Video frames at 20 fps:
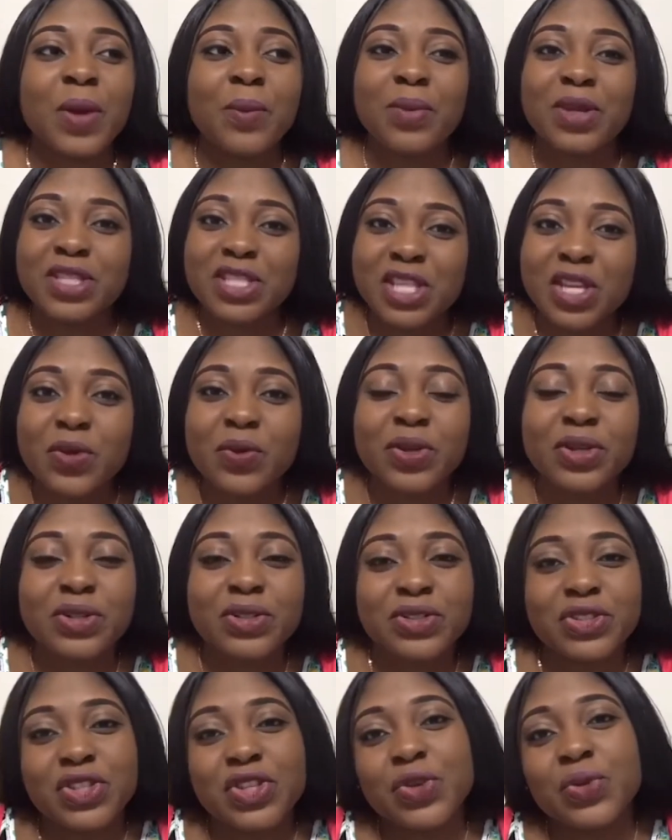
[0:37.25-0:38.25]

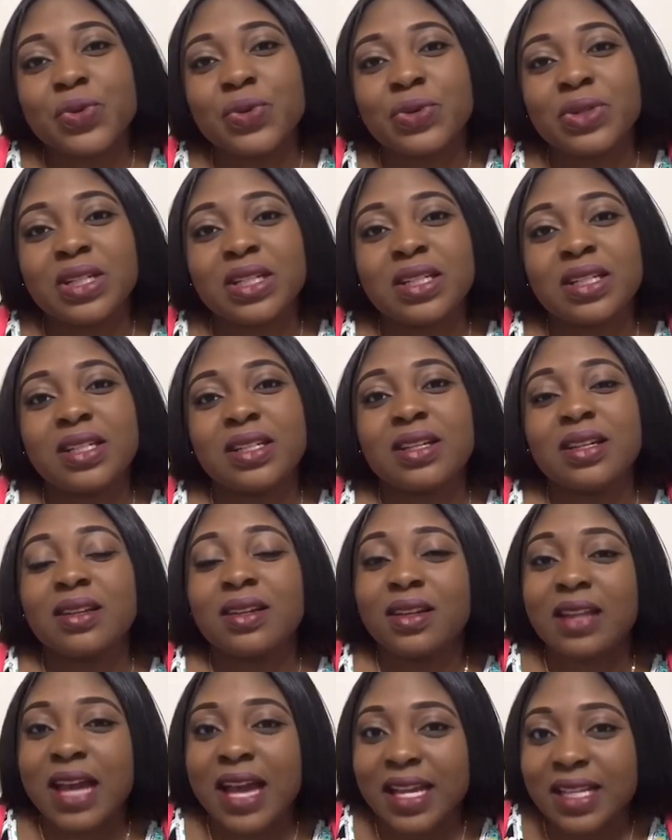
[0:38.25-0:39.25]
materials you would
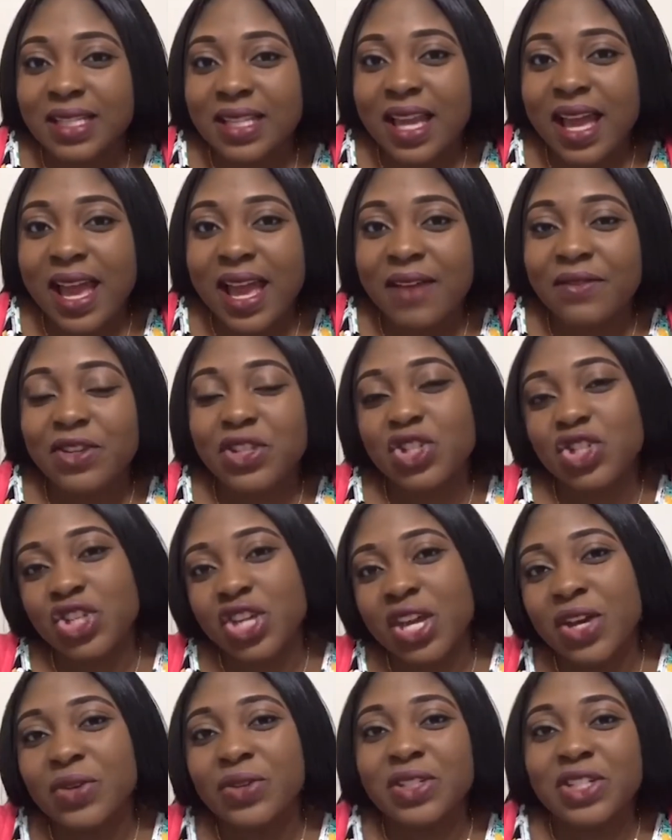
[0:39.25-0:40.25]
like to have us
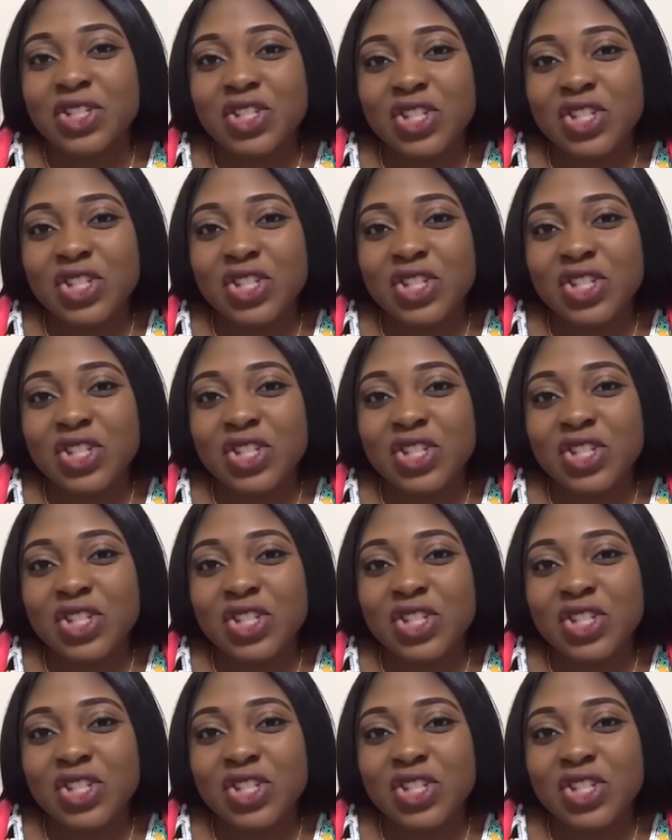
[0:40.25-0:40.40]
share on the